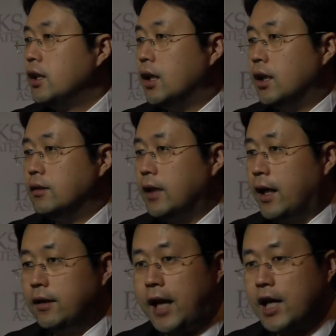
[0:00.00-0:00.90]
uh,
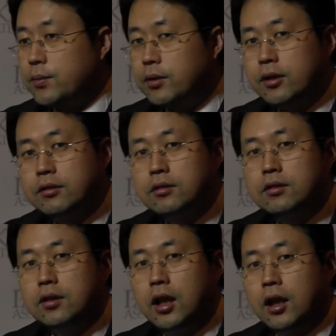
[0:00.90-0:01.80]
and expert
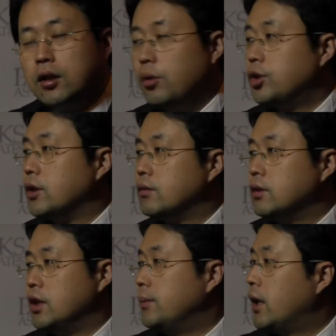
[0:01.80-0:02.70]
uh, coaching,
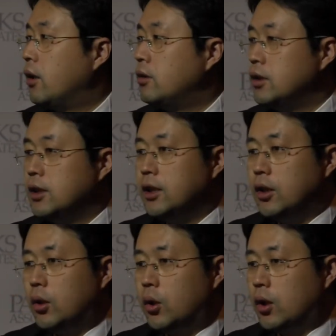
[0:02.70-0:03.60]
email
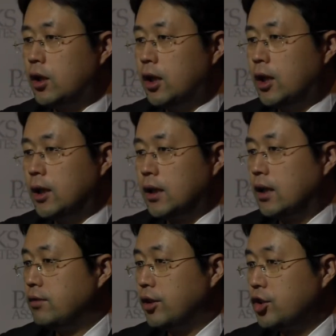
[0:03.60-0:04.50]
or uh,
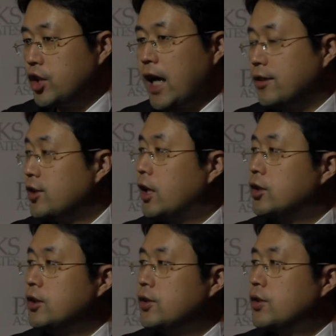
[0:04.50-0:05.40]
kind of a chat
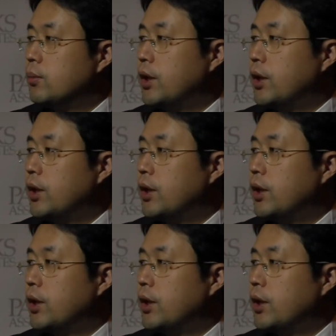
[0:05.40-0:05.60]
sessions.